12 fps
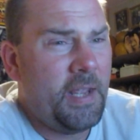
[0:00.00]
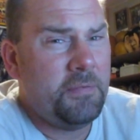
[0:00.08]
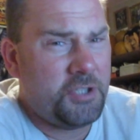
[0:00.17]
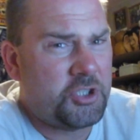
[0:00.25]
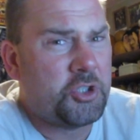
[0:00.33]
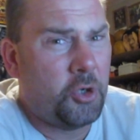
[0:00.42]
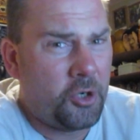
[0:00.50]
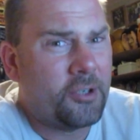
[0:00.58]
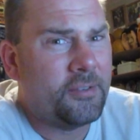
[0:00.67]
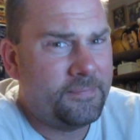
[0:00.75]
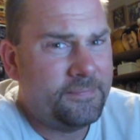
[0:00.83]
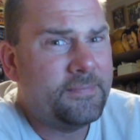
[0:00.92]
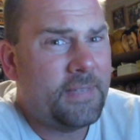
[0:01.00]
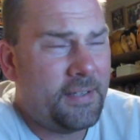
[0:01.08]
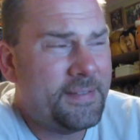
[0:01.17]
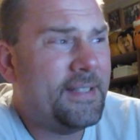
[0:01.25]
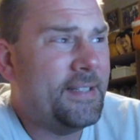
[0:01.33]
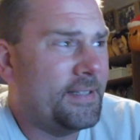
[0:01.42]
it was a chore
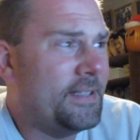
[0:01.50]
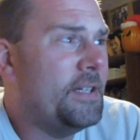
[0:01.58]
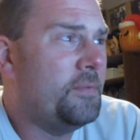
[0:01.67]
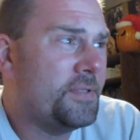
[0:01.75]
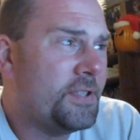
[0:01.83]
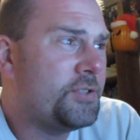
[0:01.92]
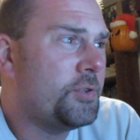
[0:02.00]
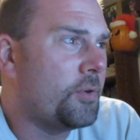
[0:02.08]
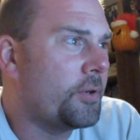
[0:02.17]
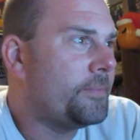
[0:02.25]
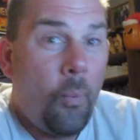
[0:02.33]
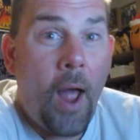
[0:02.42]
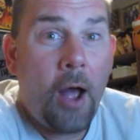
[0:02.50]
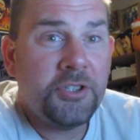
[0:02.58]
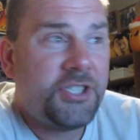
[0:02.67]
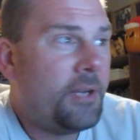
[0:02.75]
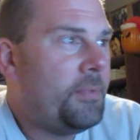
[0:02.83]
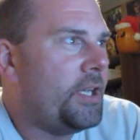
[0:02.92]
i'll tell you it was a chore wow
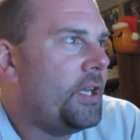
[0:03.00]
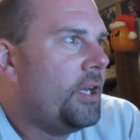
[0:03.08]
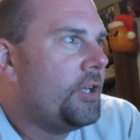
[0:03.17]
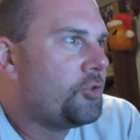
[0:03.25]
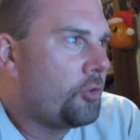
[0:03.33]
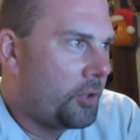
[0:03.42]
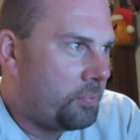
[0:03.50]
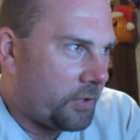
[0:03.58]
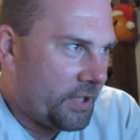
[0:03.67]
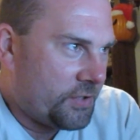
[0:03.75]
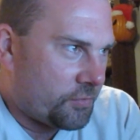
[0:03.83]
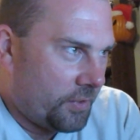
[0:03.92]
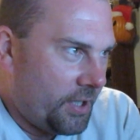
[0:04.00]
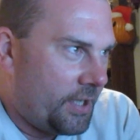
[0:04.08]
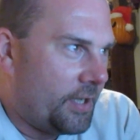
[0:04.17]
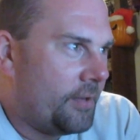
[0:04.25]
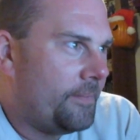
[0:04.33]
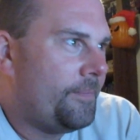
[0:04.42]
jimmy troy please
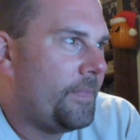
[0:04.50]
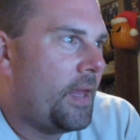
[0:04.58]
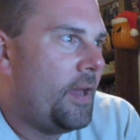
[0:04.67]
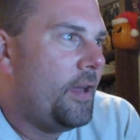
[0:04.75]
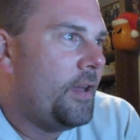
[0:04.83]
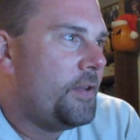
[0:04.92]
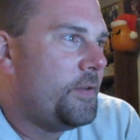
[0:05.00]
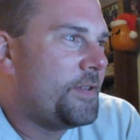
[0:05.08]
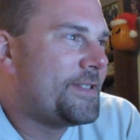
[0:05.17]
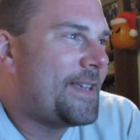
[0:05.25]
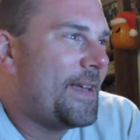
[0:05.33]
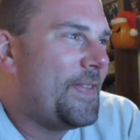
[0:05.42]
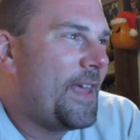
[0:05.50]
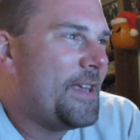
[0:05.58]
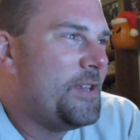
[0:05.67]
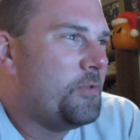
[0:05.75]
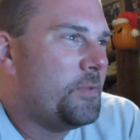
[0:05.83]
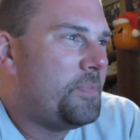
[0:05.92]
read you said
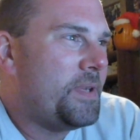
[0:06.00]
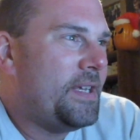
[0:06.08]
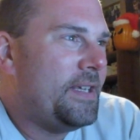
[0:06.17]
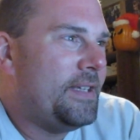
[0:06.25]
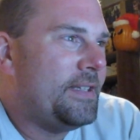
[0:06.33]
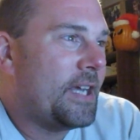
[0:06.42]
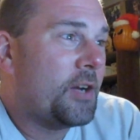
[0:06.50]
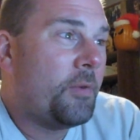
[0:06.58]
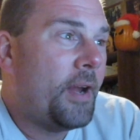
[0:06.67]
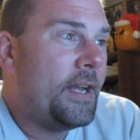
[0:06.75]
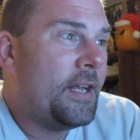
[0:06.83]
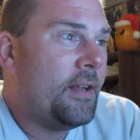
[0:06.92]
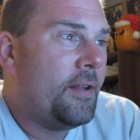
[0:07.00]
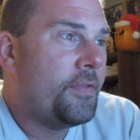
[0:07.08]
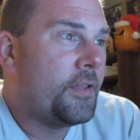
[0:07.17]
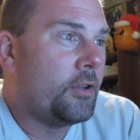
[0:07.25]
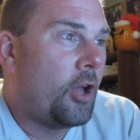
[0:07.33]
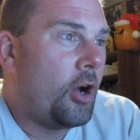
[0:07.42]
that you would be decorating
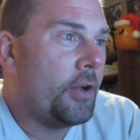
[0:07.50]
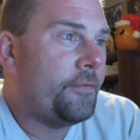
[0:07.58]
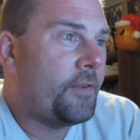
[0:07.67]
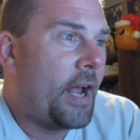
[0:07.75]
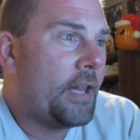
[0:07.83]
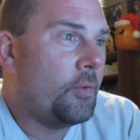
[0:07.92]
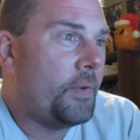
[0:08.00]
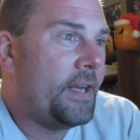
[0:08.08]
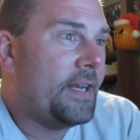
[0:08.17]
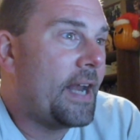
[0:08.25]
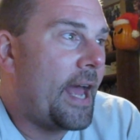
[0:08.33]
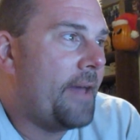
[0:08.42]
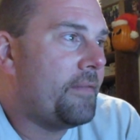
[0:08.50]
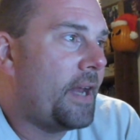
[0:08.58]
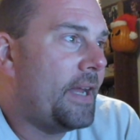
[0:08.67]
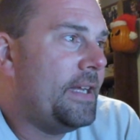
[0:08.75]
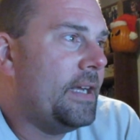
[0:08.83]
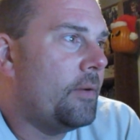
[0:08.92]
the lawn for halloween and i have an
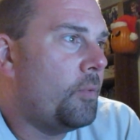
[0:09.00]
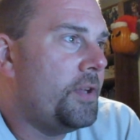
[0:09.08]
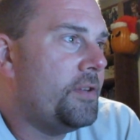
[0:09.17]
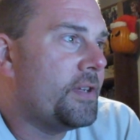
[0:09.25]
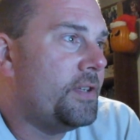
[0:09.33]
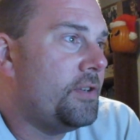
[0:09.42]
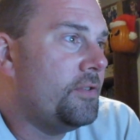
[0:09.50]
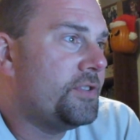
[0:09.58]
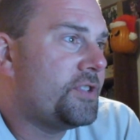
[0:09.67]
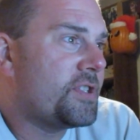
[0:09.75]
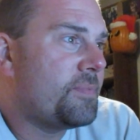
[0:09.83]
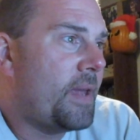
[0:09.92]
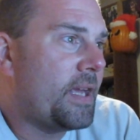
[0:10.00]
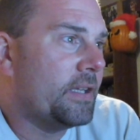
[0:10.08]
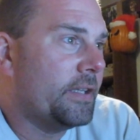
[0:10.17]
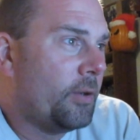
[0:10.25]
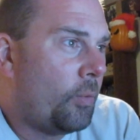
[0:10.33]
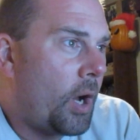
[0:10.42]
idea what you can do is just make a
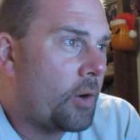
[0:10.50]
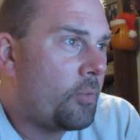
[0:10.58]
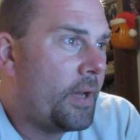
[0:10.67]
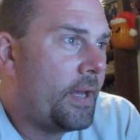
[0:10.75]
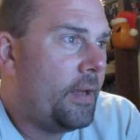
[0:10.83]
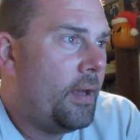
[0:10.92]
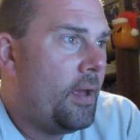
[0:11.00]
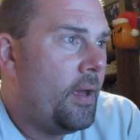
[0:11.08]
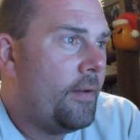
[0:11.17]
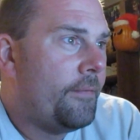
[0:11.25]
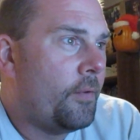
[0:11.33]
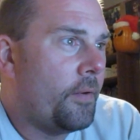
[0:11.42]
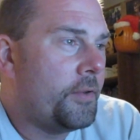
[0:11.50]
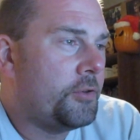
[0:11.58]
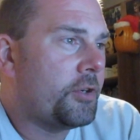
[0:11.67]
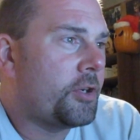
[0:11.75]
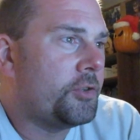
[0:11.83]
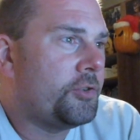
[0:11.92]
little walkway for the
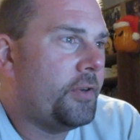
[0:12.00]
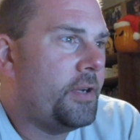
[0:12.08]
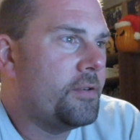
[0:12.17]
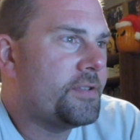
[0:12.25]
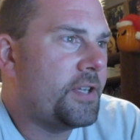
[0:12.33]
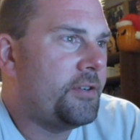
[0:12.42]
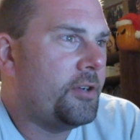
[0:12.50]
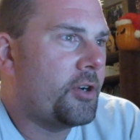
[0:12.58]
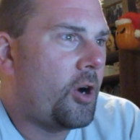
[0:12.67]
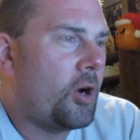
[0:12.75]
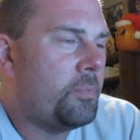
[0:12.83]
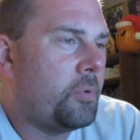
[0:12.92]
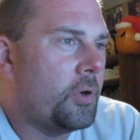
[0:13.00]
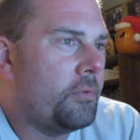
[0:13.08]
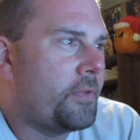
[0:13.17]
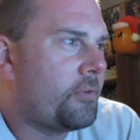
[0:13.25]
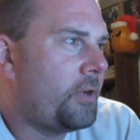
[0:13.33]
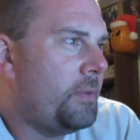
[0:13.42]
trick-or-treaters under your carport
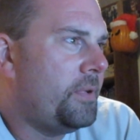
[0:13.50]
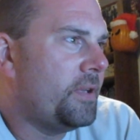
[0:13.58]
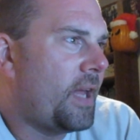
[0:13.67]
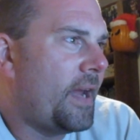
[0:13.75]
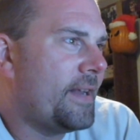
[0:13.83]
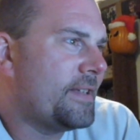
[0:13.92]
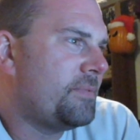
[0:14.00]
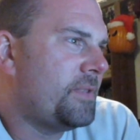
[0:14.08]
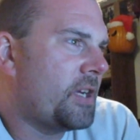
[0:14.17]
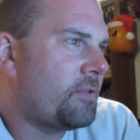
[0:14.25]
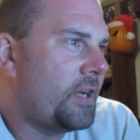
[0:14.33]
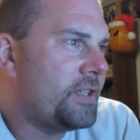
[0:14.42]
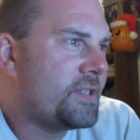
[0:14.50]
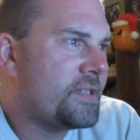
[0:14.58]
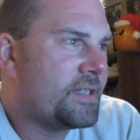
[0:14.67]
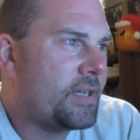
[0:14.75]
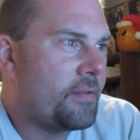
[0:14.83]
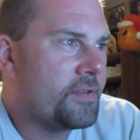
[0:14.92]
with creepy lighting, some
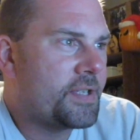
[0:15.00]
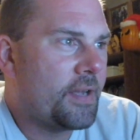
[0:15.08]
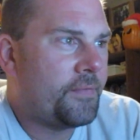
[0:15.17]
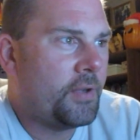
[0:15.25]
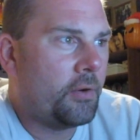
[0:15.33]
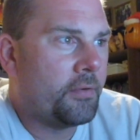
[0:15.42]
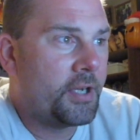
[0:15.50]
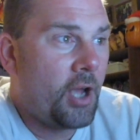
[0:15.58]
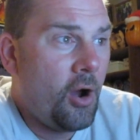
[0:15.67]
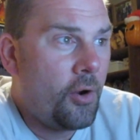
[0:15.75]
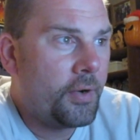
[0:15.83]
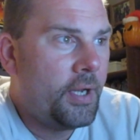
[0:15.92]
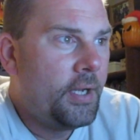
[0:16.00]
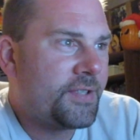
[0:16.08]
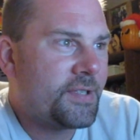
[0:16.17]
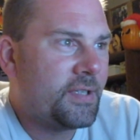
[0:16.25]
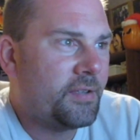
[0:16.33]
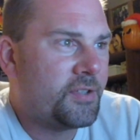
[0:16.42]
decorations, and other stuff you already own. It's
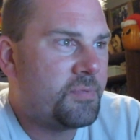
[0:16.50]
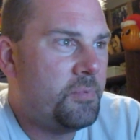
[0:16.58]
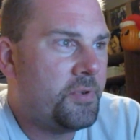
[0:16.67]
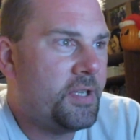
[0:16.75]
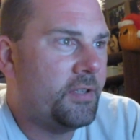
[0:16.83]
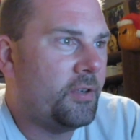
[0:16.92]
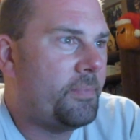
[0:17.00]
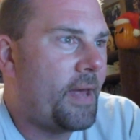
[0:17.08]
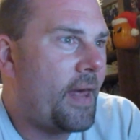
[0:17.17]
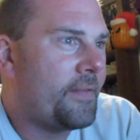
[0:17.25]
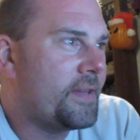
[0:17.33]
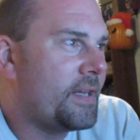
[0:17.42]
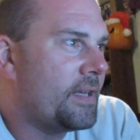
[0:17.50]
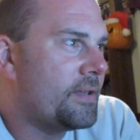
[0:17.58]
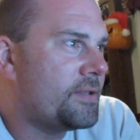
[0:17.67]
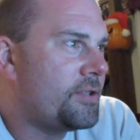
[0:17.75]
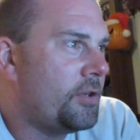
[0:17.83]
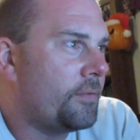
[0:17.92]
just a little spooky little path to
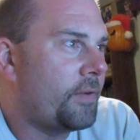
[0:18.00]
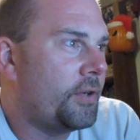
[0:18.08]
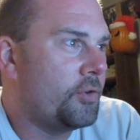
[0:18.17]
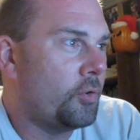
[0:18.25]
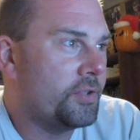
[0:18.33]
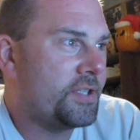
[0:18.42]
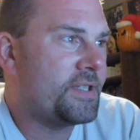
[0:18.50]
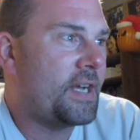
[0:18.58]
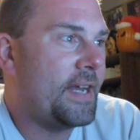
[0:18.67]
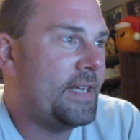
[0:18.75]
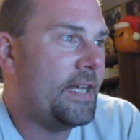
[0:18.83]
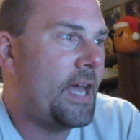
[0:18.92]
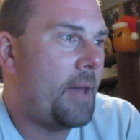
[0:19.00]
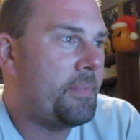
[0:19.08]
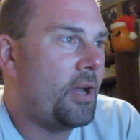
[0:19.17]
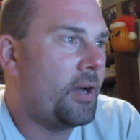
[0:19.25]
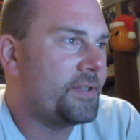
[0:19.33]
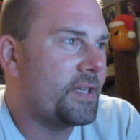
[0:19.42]
get to your front door. Just an idea,
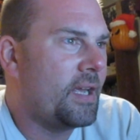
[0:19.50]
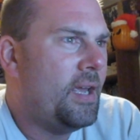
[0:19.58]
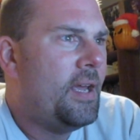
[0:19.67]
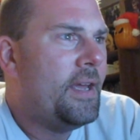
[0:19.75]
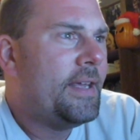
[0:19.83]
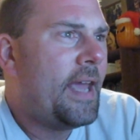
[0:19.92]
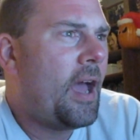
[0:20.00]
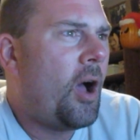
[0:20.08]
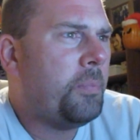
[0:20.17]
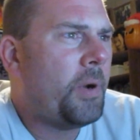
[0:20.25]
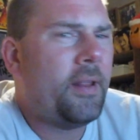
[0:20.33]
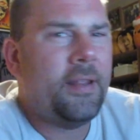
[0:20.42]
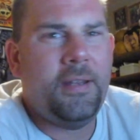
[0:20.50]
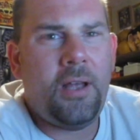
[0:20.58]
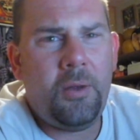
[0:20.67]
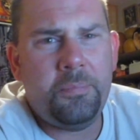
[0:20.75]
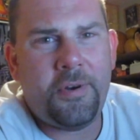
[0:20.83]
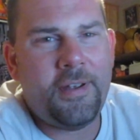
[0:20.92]
happy haunting. Yeah, I'll probably,
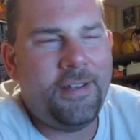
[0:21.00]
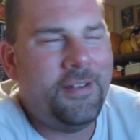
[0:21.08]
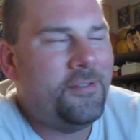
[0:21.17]
I'll probably,